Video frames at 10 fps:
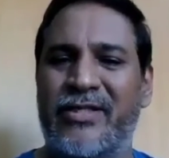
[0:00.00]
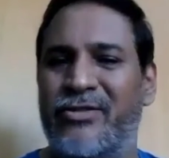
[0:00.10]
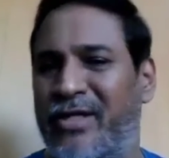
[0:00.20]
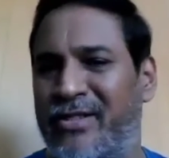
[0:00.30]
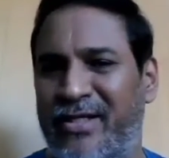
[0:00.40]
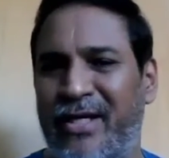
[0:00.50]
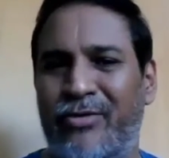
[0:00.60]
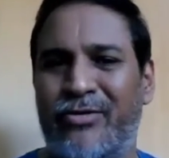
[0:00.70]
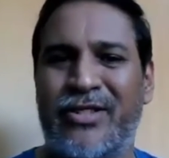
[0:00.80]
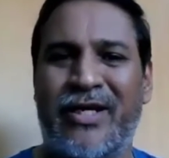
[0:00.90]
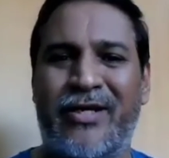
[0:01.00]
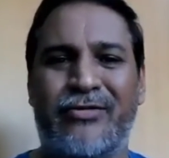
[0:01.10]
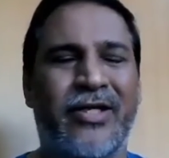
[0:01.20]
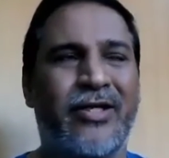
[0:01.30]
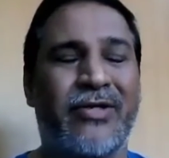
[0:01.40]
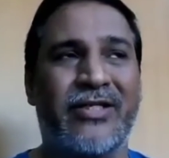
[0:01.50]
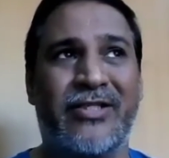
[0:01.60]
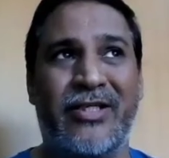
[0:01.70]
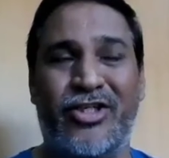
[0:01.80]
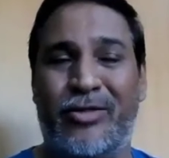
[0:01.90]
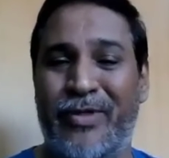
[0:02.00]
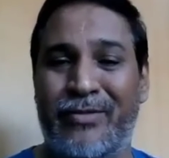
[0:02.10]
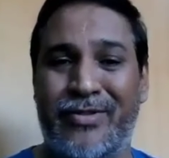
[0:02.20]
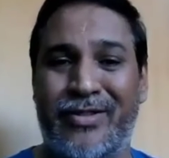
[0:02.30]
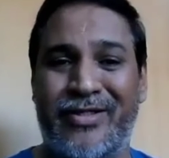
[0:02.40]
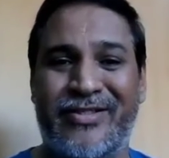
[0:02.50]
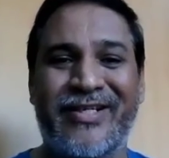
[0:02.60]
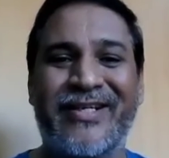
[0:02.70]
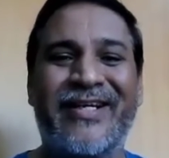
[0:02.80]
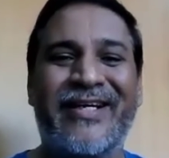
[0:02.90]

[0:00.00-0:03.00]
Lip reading: As you can see outside today, you can see chirping birds.